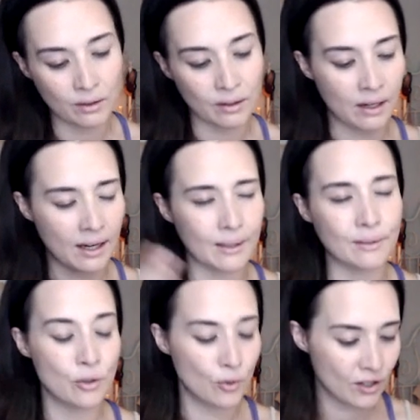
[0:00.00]
uh,
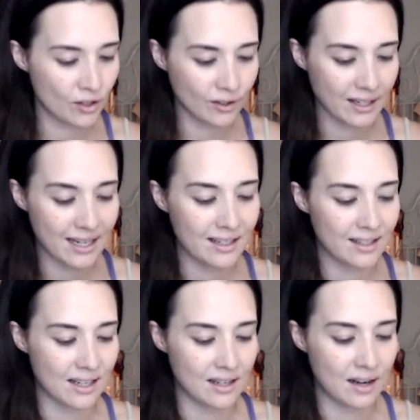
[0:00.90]
nutritional
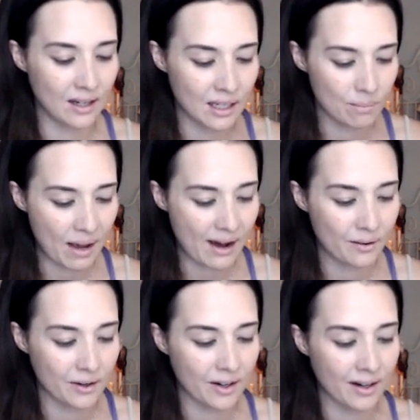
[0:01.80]
yeast and onion
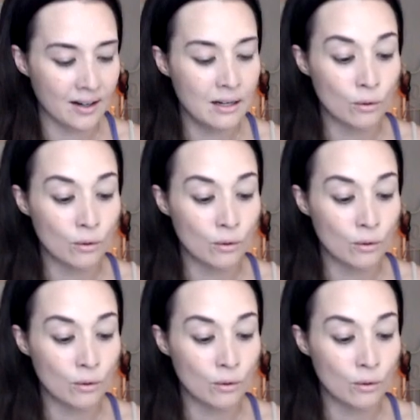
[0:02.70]
powder,